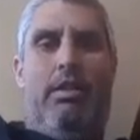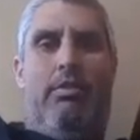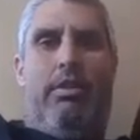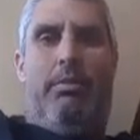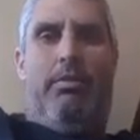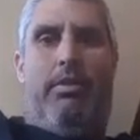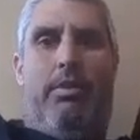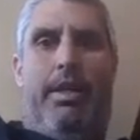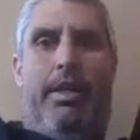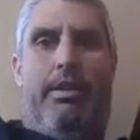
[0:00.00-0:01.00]

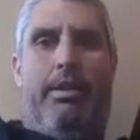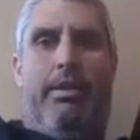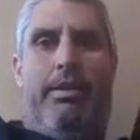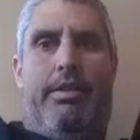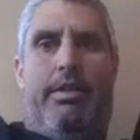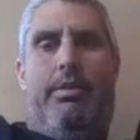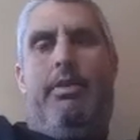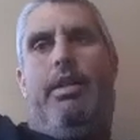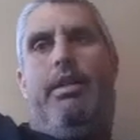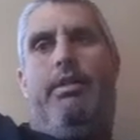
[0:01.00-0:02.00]
from here
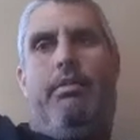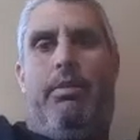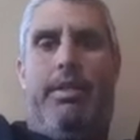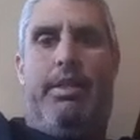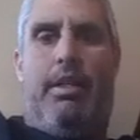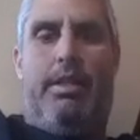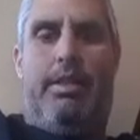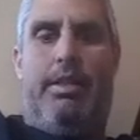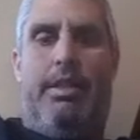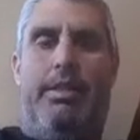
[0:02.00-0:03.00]
to when we start the
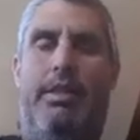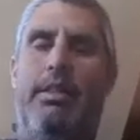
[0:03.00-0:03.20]
season.